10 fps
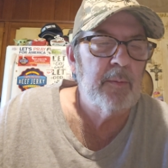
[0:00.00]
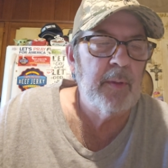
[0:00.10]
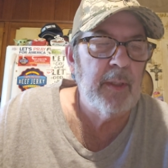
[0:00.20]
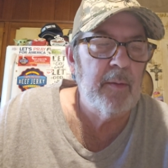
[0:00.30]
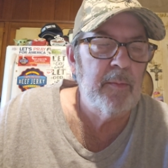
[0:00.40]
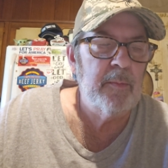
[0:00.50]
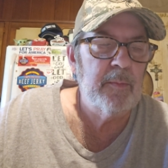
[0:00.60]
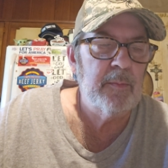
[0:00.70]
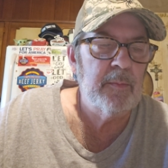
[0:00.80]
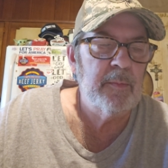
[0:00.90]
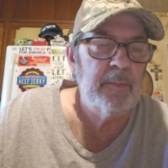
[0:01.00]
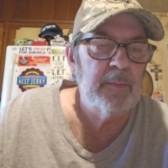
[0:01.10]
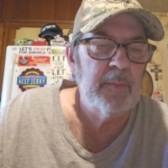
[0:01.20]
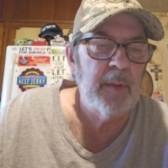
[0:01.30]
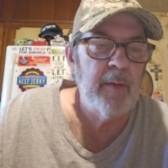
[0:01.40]
Well,
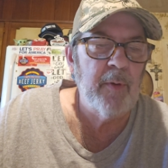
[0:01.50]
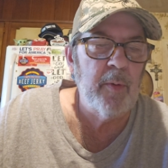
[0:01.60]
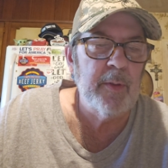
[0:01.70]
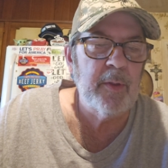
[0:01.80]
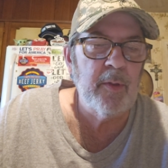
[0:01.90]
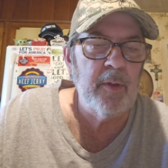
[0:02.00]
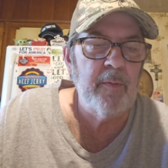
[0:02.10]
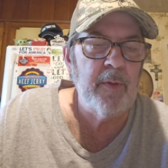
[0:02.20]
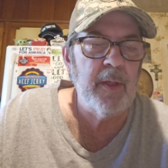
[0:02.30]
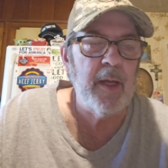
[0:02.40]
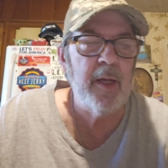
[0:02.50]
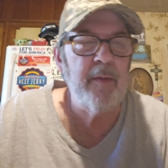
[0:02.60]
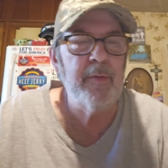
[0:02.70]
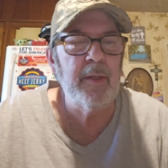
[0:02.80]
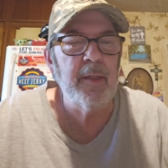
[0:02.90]
I've always heard of the
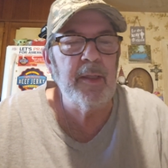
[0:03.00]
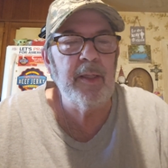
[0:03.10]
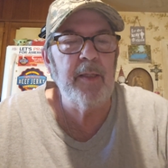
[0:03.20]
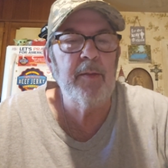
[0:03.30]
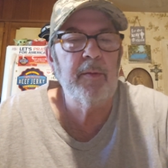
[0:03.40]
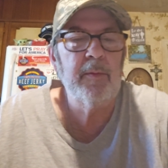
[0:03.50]
Ivy League.